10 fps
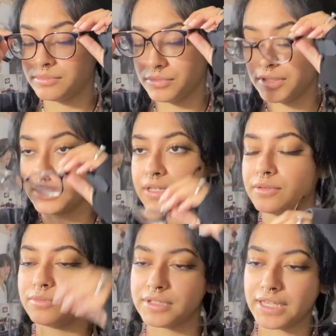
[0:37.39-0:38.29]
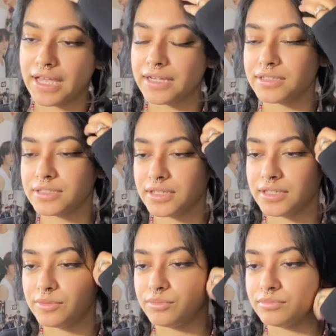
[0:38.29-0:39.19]
really like react
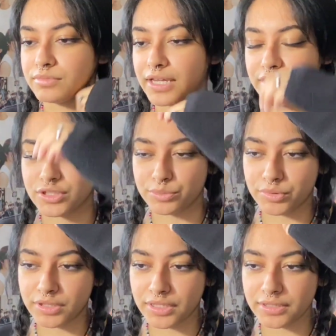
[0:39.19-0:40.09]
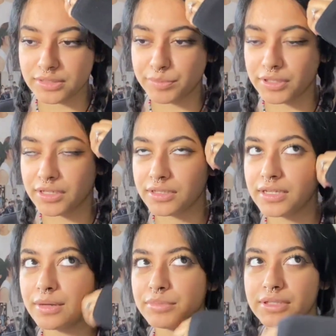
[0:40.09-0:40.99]
and catch up with things, but
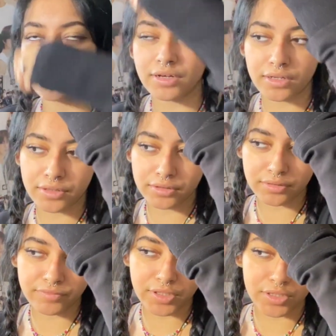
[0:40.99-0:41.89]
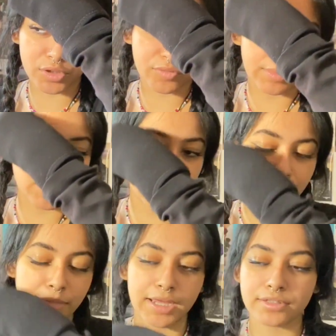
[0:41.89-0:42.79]
luckily I believe all of the November
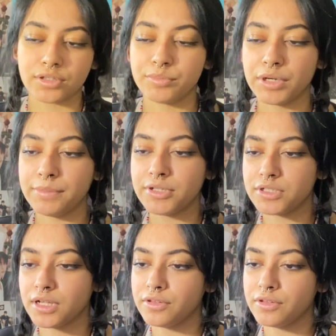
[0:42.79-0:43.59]
comebacks are pretty much done.